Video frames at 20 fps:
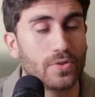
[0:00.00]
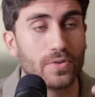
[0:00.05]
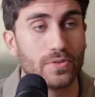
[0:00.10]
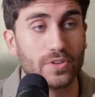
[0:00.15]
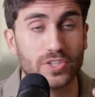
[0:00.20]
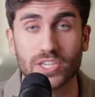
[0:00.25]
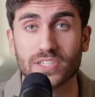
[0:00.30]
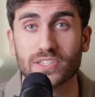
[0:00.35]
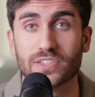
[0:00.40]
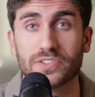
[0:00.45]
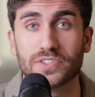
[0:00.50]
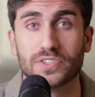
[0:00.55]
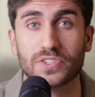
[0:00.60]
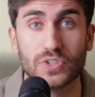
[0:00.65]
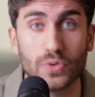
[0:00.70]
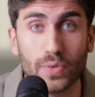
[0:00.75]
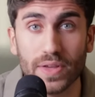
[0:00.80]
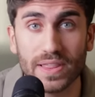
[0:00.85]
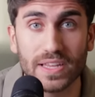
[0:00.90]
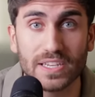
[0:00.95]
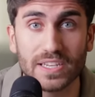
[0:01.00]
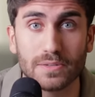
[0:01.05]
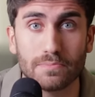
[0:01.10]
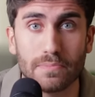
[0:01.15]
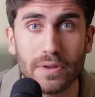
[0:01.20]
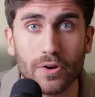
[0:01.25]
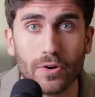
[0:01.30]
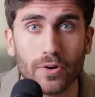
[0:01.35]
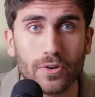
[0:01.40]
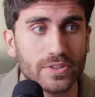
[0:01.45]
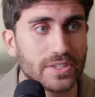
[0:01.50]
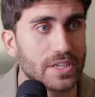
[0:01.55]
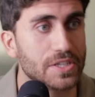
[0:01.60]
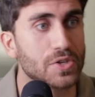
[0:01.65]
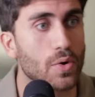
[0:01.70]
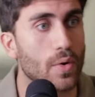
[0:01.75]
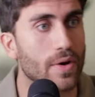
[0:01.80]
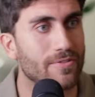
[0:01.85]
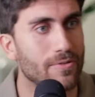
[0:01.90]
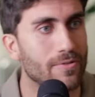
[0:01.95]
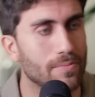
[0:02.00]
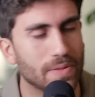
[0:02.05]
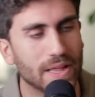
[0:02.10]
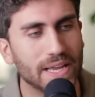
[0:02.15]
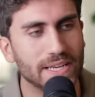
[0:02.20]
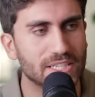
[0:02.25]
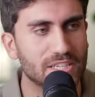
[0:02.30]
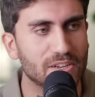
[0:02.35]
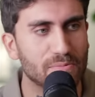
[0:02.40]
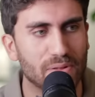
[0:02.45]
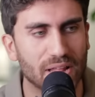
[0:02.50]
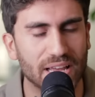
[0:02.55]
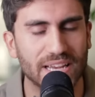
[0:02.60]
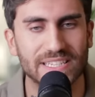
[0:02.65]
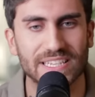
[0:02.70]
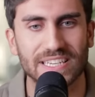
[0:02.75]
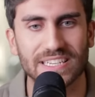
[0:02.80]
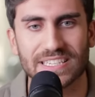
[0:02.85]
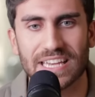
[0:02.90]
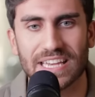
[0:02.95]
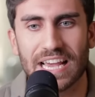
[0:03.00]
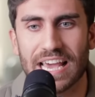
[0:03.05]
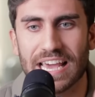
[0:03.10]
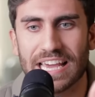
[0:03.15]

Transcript: jesus is doing these miracles he's going from place to place he's